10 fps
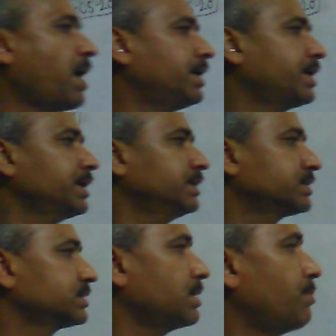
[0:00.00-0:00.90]
battery.
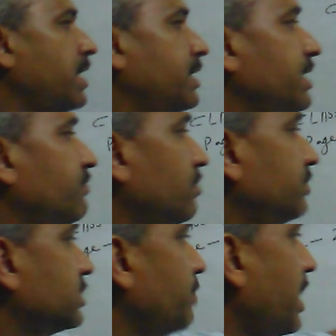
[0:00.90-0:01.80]
This is the battery. From
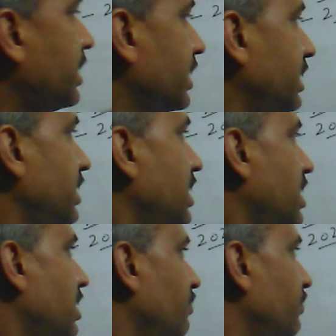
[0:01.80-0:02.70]
this battery
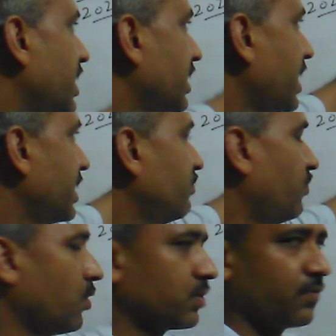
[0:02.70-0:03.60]
we are getting
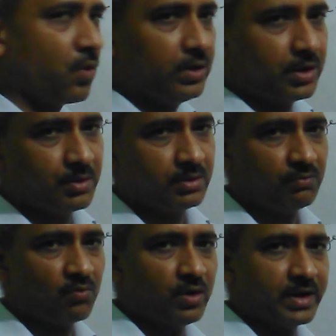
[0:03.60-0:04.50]
4 volt.
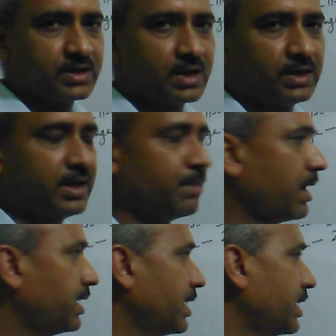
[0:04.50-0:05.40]
Voltage kitni hai
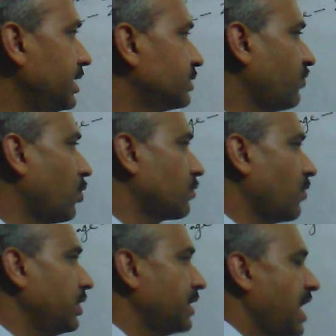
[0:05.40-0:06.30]
battery ki? It is 4
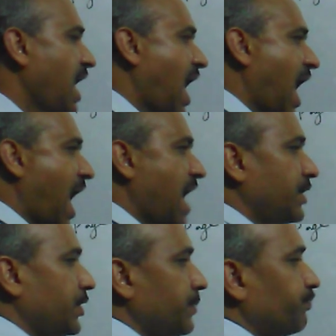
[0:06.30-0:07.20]
volt
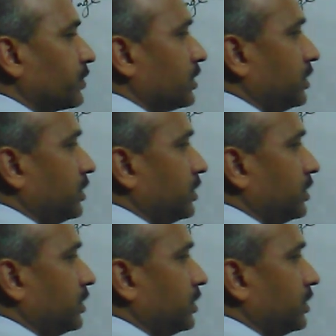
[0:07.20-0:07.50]
and